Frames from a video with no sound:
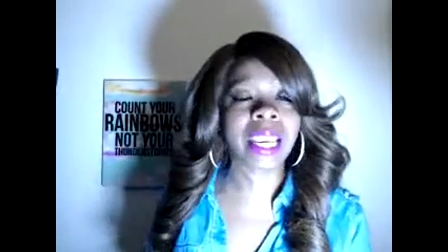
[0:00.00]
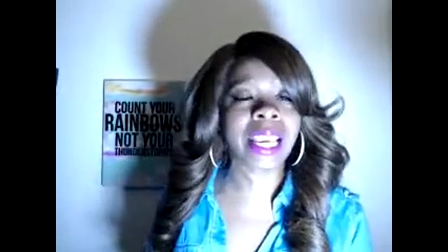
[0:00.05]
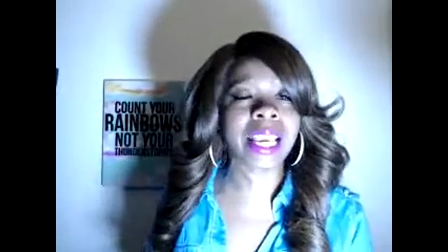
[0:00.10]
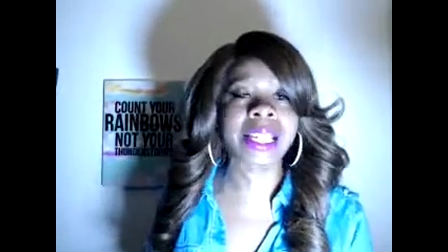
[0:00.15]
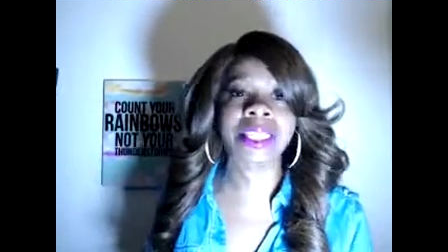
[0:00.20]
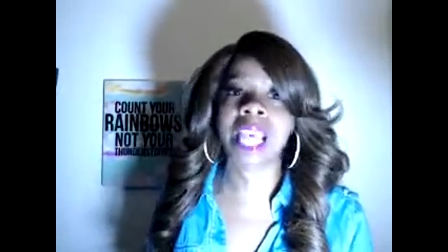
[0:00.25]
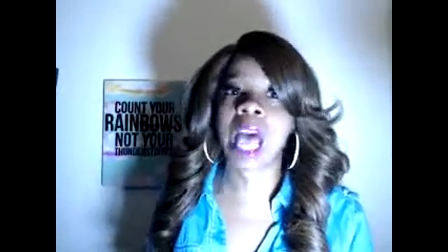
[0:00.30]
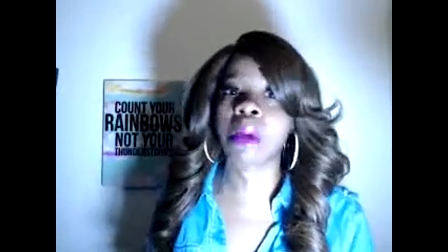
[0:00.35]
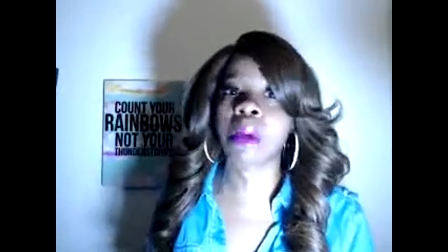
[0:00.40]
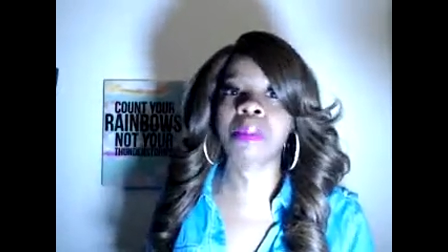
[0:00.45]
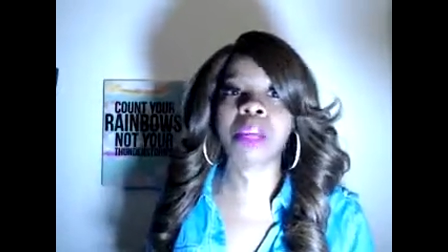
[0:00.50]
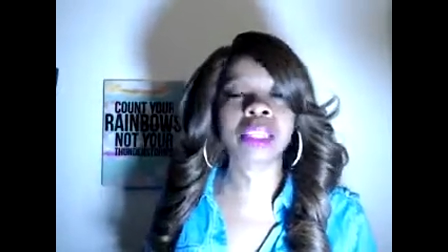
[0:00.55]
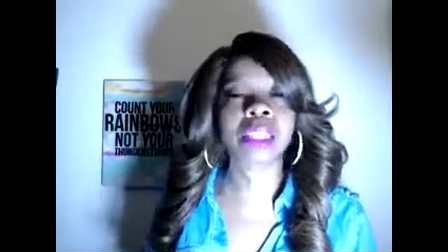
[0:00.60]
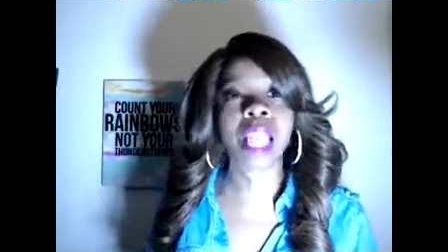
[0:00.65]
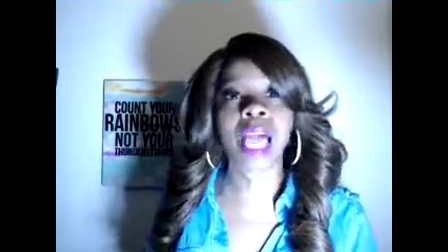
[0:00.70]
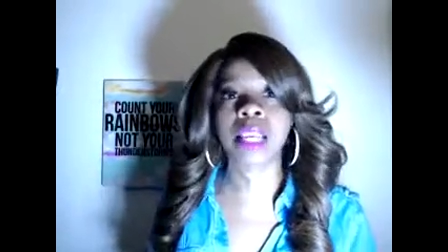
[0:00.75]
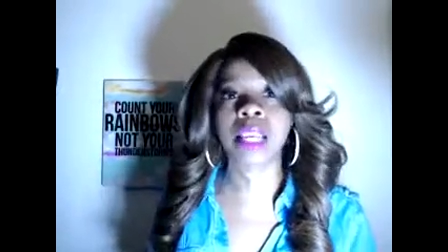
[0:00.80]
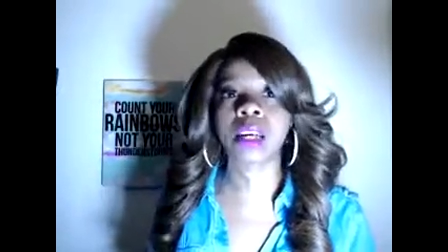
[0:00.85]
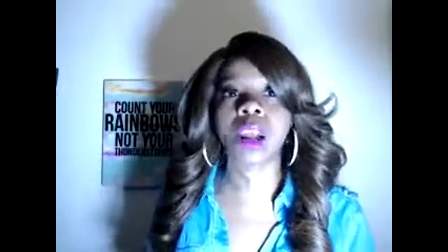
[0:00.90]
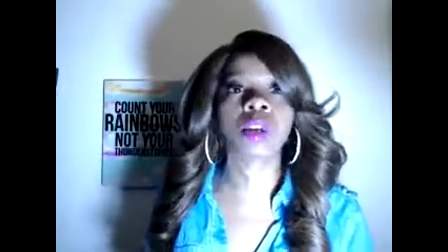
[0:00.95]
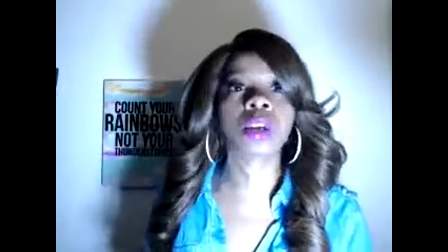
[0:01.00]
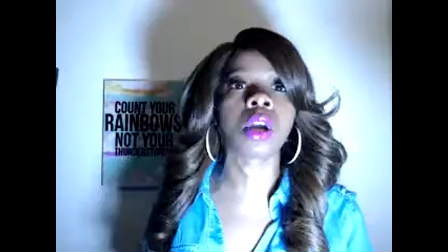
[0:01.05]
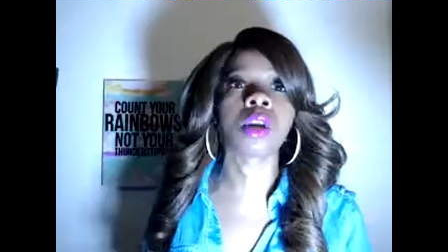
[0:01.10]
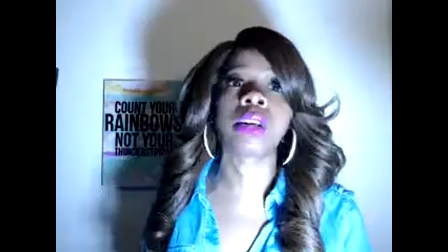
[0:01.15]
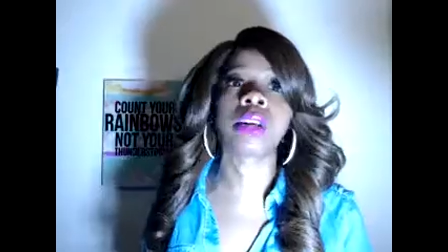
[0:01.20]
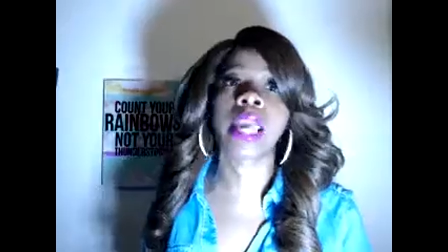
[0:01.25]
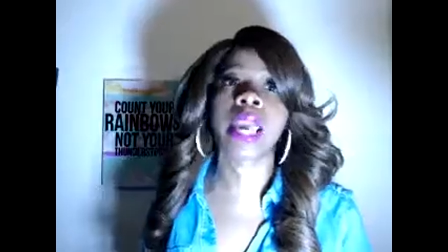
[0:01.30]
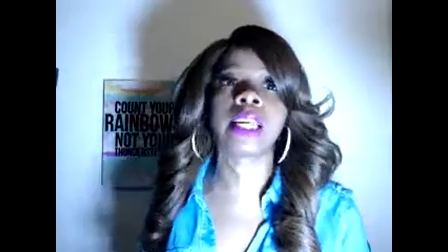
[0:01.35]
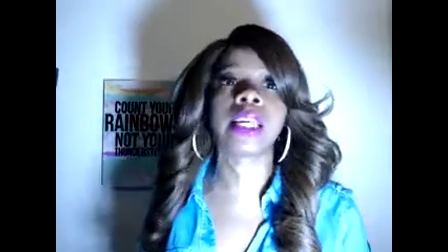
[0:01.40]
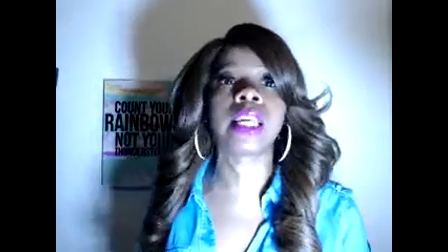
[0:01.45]
And Tommy is like, no, your
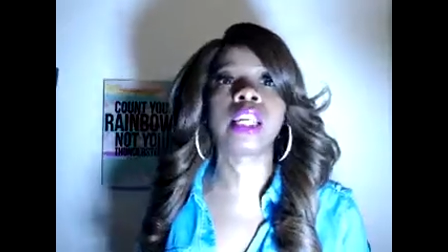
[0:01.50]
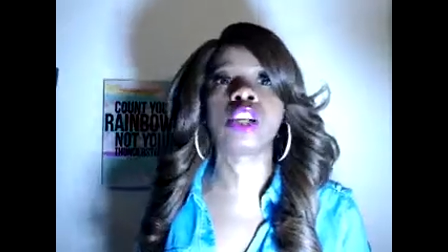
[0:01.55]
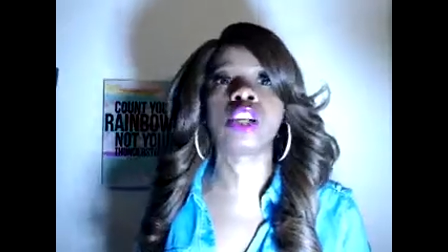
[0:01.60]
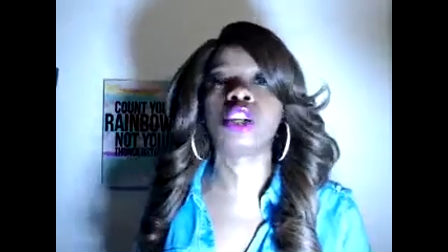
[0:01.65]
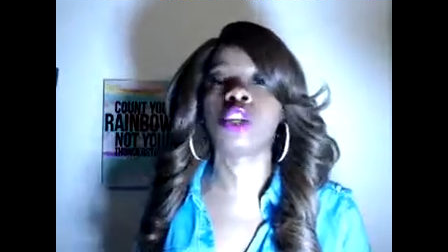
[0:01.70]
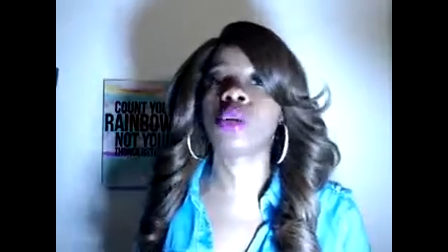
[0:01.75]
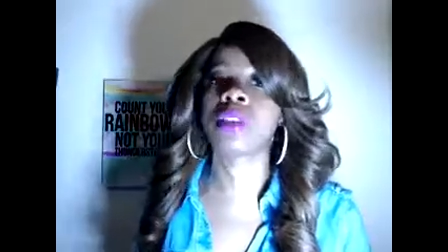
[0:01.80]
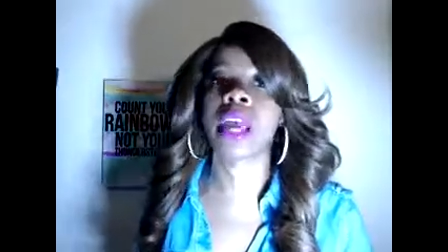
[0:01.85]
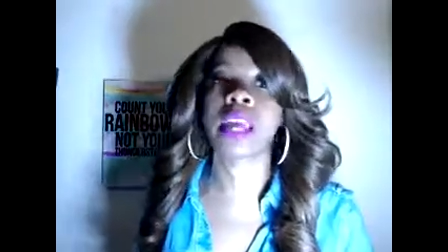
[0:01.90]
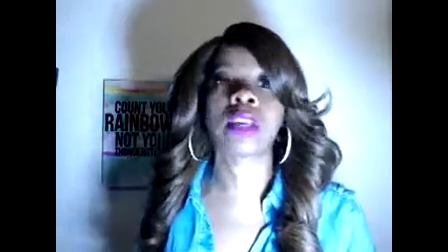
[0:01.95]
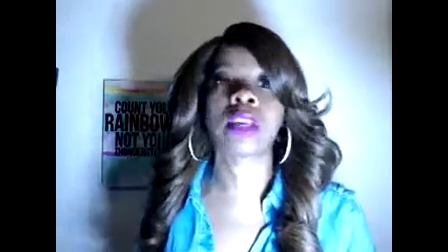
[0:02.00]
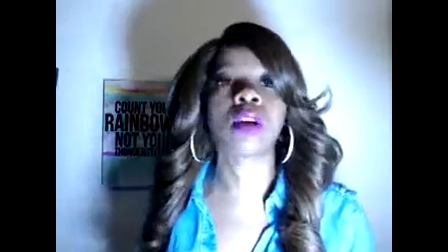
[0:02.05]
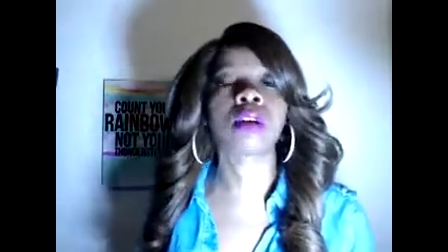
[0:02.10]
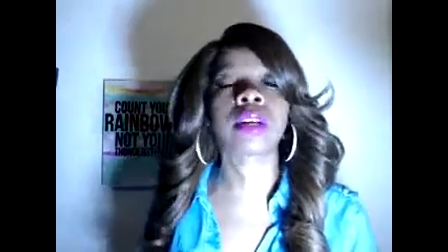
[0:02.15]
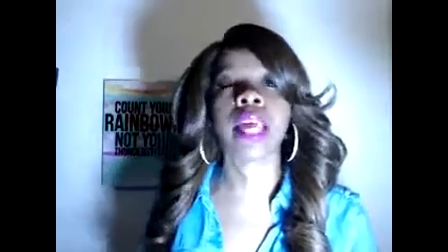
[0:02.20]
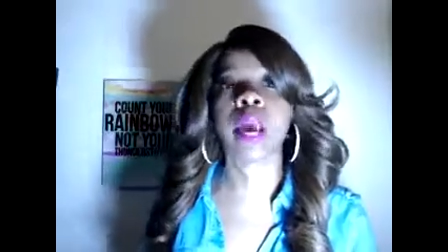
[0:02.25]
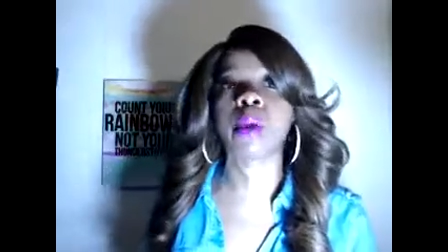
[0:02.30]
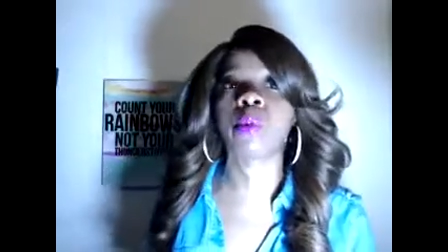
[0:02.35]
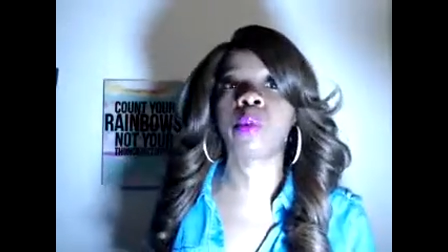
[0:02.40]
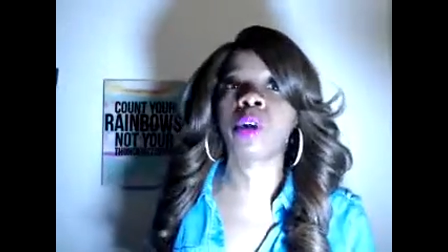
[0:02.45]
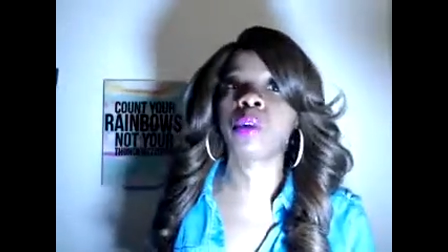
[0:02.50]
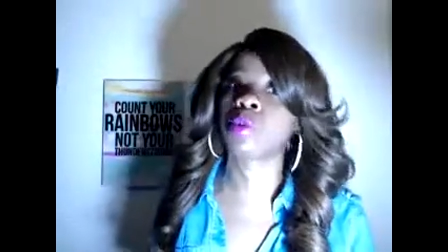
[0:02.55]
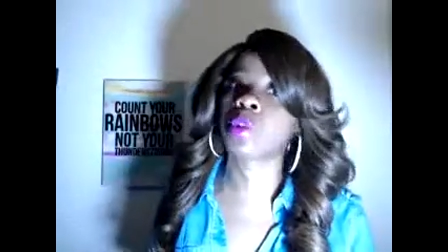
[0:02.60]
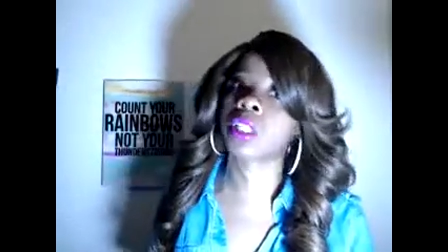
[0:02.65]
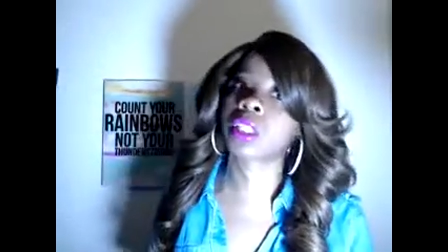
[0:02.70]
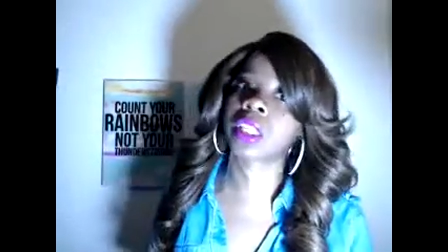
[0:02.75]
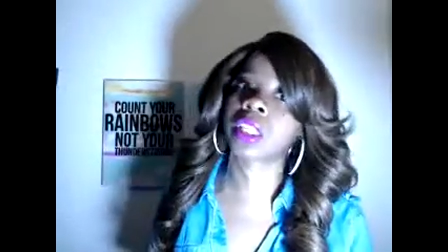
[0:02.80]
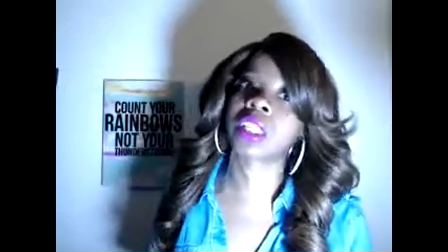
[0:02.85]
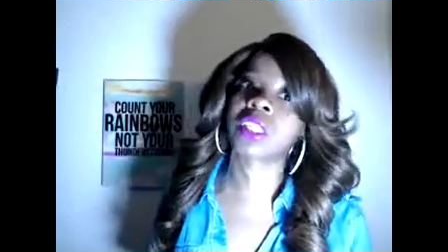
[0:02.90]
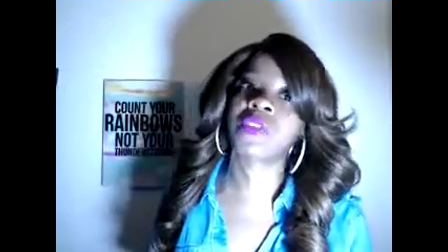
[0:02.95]
dad didn't do that. Your dad wouldn't
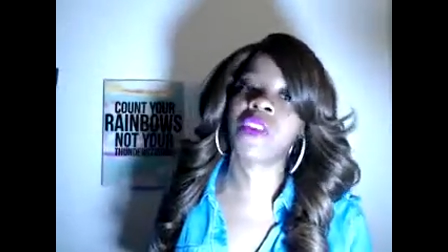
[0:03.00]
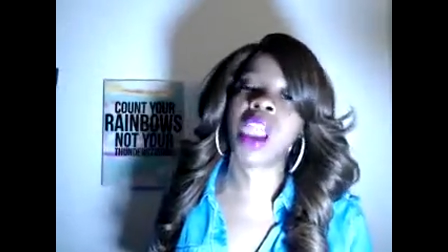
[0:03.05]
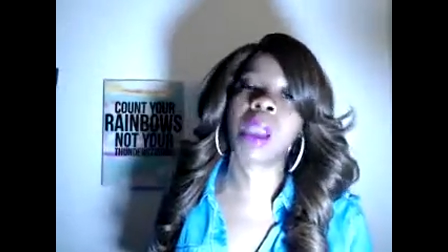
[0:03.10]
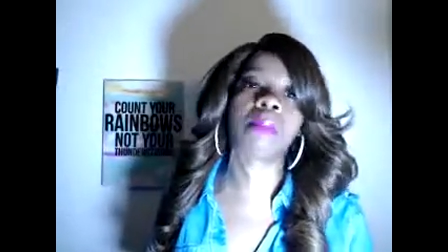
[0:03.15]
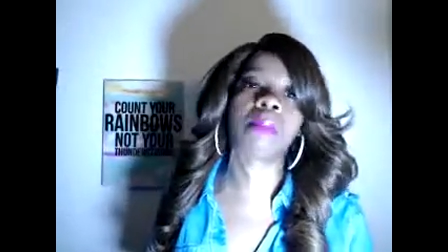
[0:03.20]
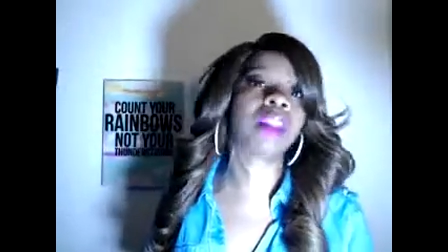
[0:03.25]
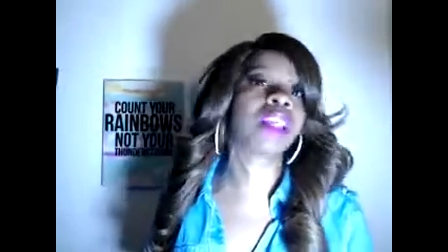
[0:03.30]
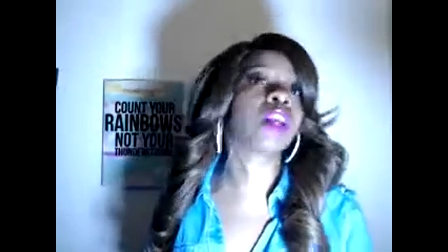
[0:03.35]
risk his family.